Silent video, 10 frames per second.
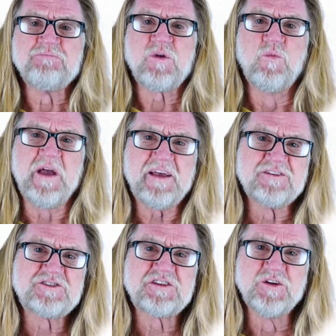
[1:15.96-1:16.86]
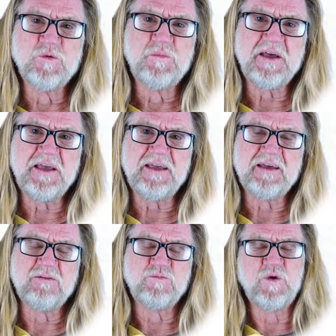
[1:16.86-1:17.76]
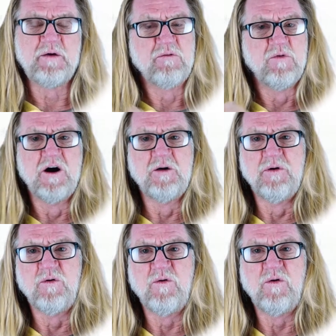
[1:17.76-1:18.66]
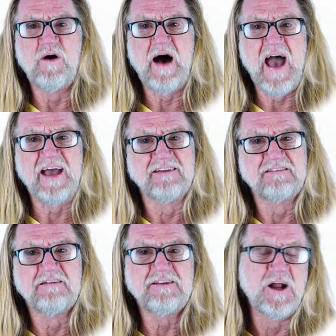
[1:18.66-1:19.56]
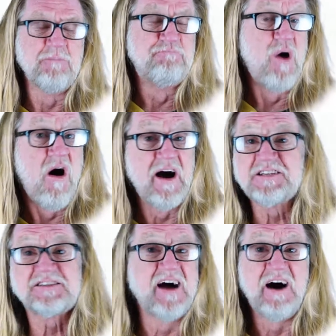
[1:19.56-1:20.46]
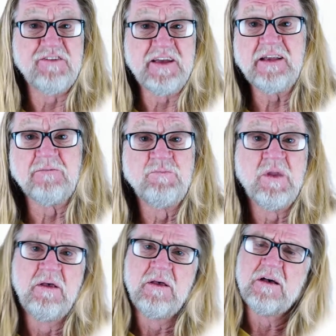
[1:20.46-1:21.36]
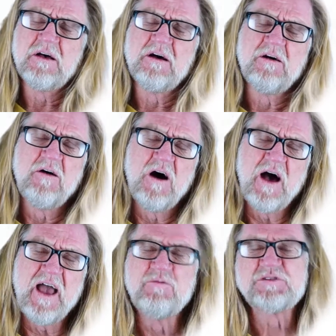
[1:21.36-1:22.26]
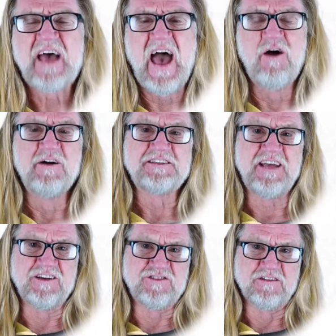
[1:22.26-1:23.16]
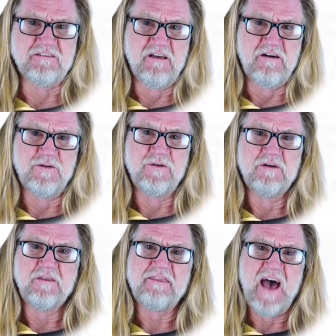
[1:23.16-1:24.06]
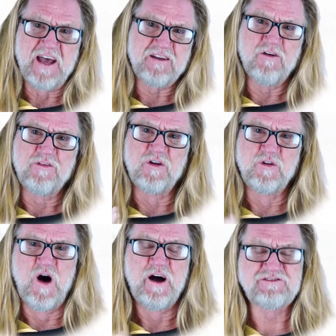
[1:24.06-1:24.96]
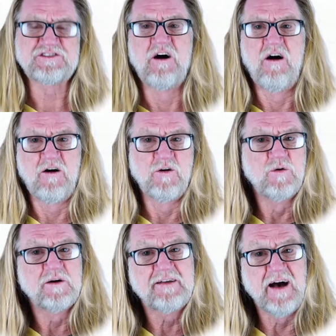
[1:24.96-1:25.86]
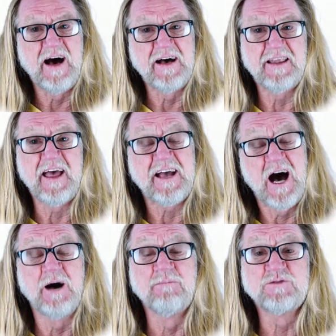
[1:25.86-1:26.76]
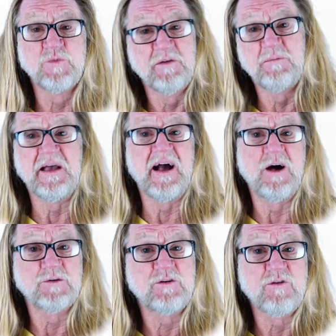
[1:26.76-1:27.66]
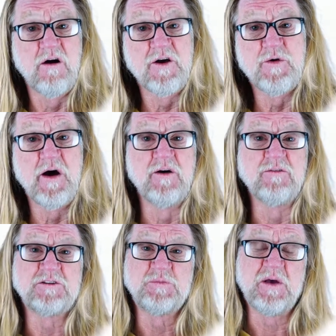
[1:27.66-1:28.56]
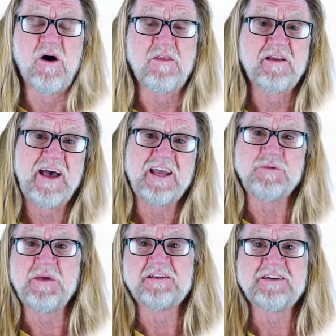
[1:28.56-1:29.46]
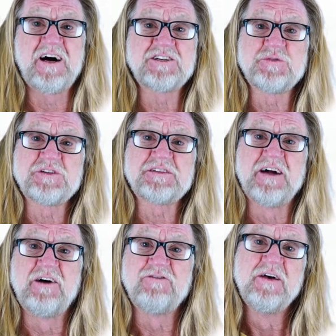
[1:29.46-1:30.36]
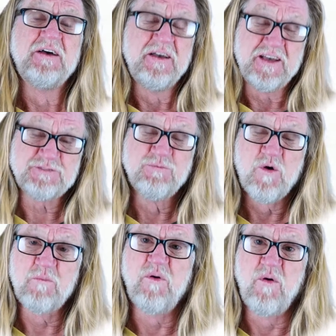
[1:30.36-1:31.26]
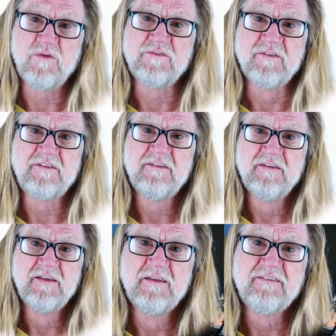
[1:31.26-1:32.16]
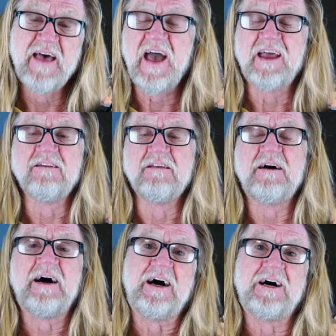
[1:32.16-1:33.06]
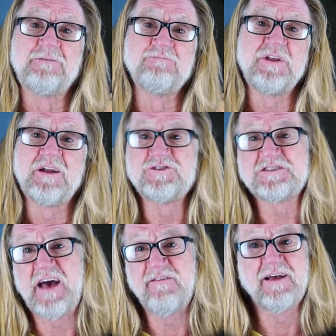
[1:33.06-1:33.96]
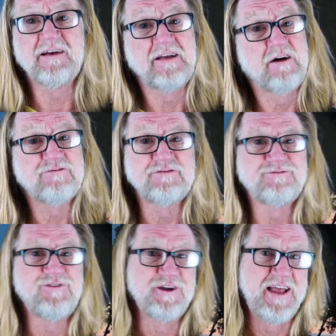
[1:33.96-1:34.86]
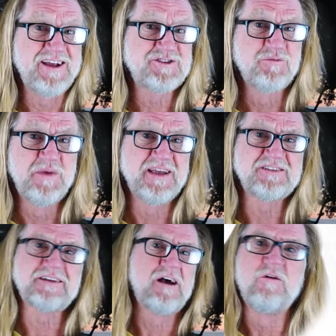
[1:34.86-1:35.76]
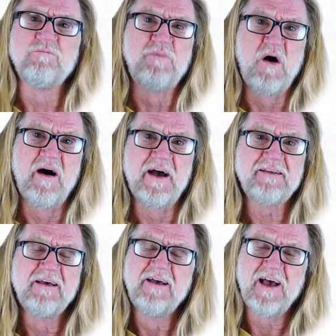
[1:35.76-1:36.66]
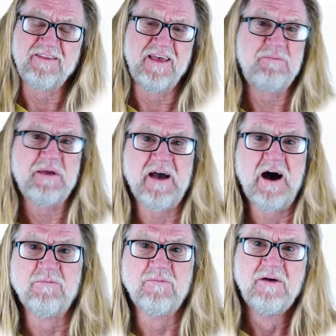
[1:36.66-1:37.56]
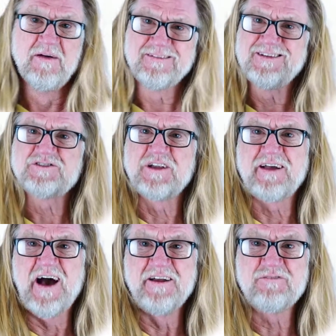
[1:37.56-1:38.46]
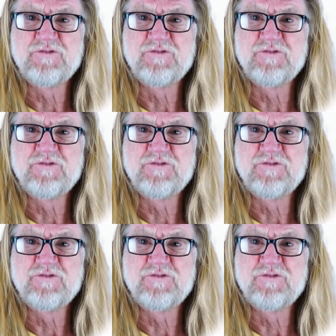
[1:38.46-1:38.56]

we can still be where we were, but and you know, buy stuff in it was our intention, though, that the lifestyle that comes with being able to grow your own, to be on the land, to be in touch with stuff, is more important than um, you know just having enough financial means to and buy it and there become dislocated